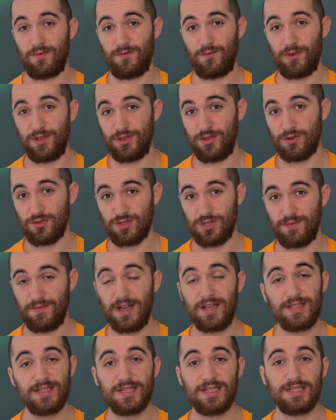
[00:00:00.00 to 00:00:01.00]
with those
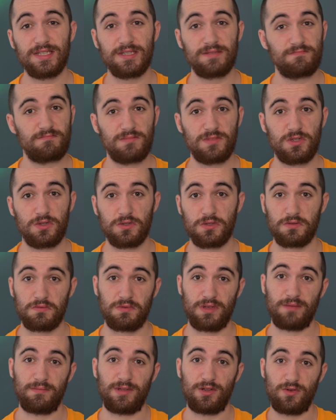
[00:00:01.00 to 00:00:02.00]
devices, just
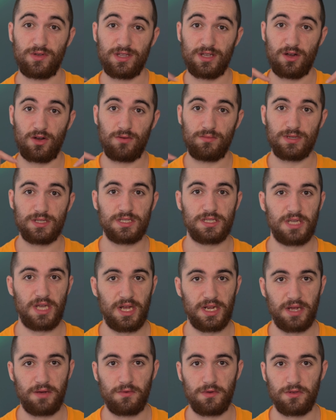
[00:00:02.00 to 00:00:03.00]
let me know in the comments
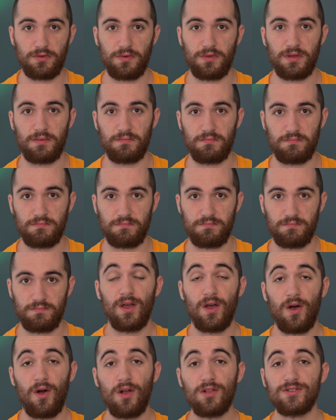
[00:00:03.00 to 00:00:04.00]
and I will do them.
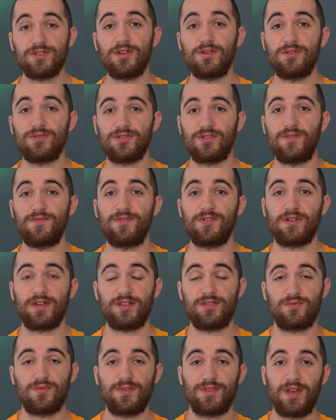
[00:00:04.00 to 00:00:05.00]
Also, don't
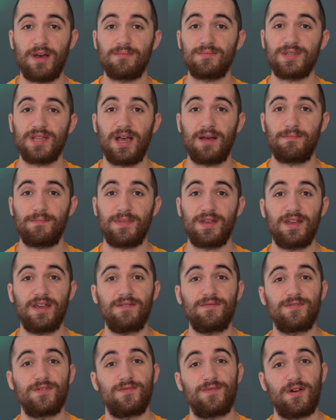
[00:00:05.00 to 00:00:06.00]
forget to thumbs up
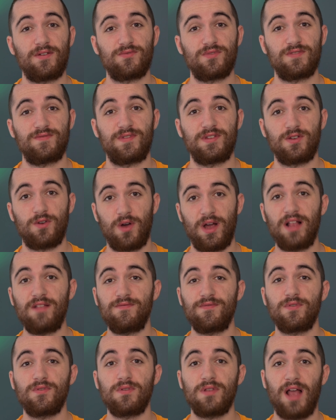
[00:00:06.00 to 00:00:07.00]
if you found this video
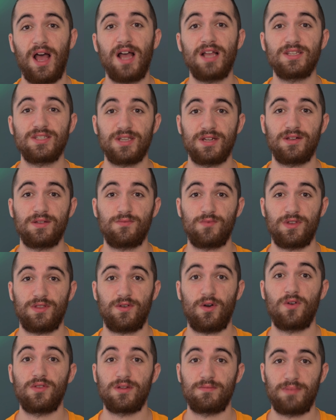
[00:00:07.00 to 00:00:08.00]
helpful and share it
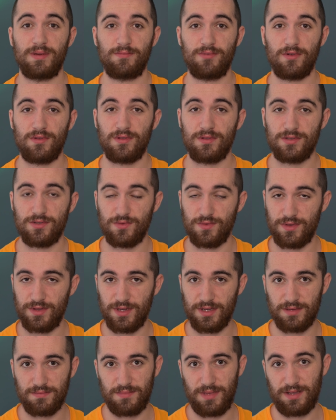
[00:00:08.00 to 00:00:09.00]
with other people you
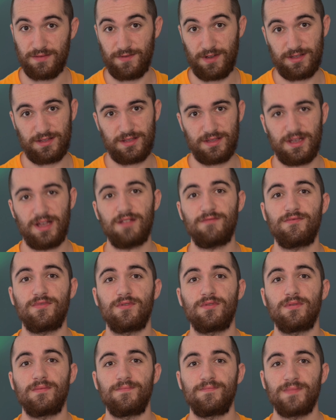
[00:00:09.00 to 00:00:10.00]
think might find it
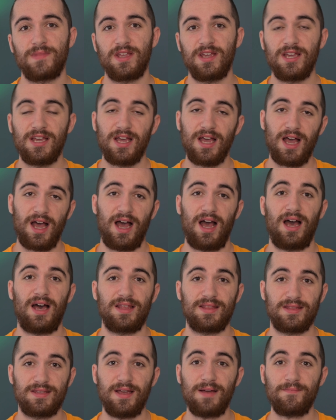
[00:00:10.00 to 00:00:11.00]
helpful.
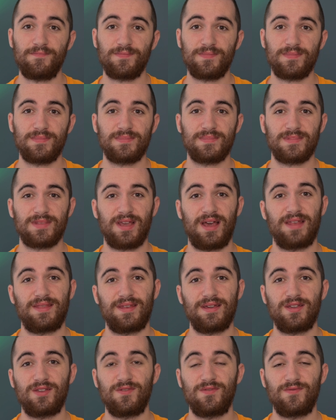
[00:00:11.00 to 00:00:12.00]
And yeah,
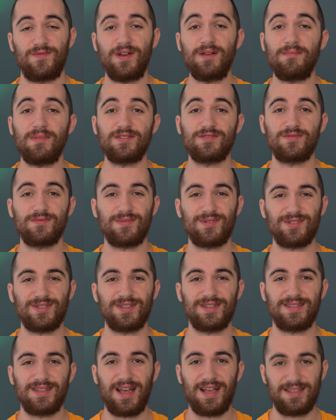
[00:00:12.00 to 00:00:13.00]
thank you very much for
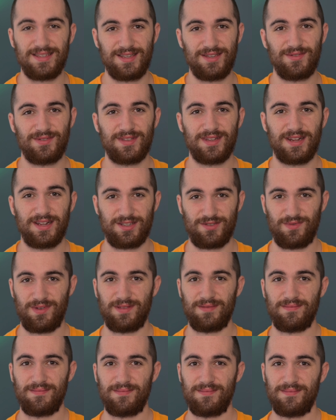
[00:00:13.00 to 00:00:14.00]
watching and see you in the next
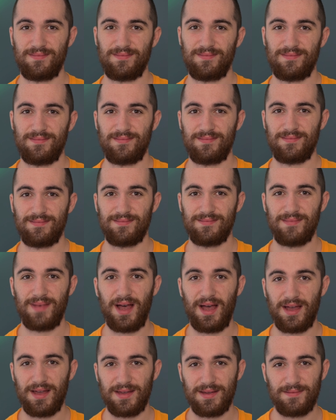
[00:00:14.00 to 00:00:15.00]
one.
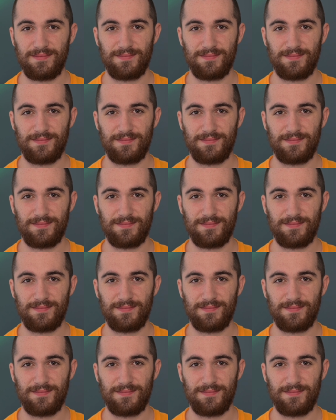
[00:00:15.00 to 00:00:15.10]
Bye.